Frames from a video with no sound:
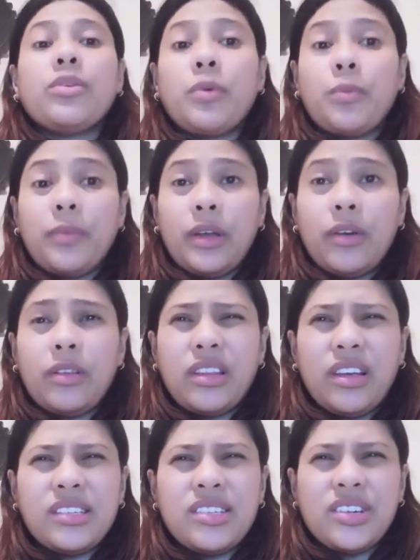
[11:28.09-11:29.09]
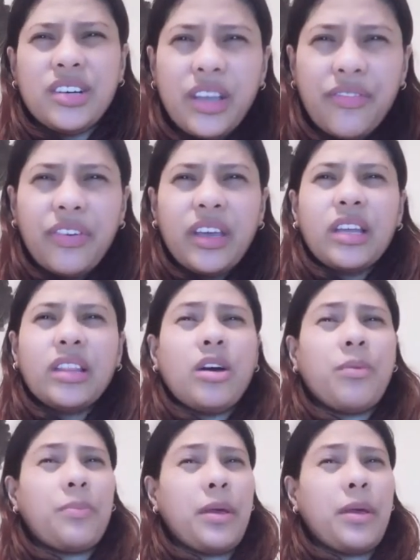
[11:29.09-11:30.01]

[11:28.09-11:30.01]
of